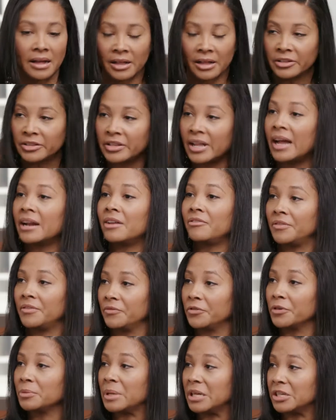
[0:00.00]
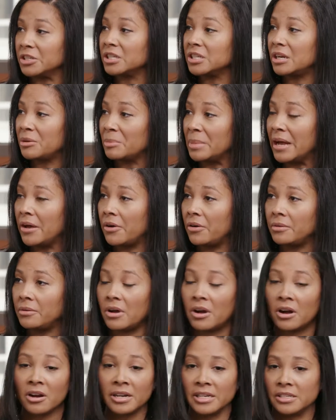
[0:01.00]
a lot of information
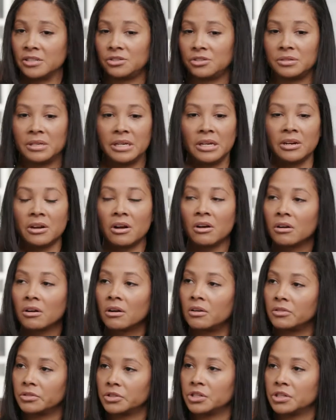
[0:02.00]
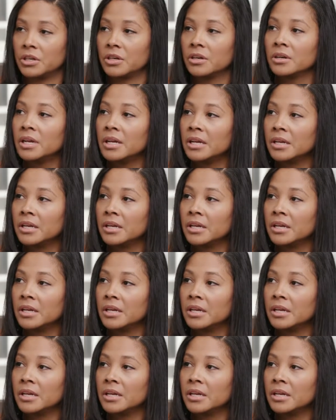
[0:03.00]
about our history and our culture